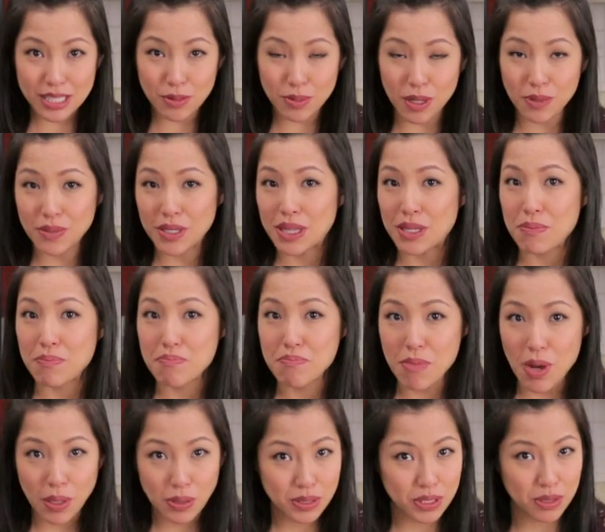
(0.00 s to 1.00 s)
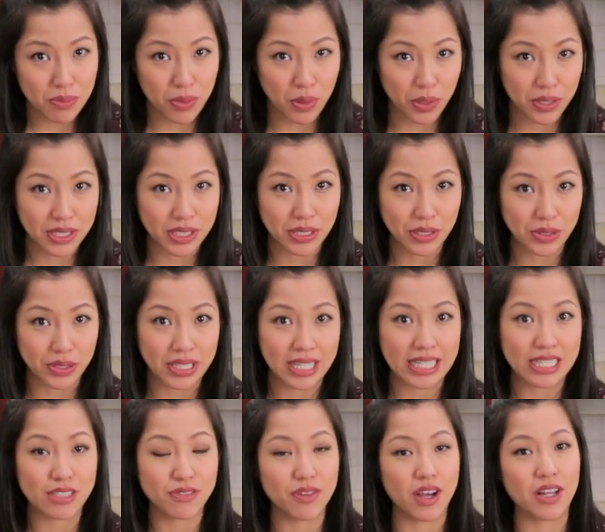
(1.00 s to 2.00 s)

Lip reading: is probably the most important ingredient of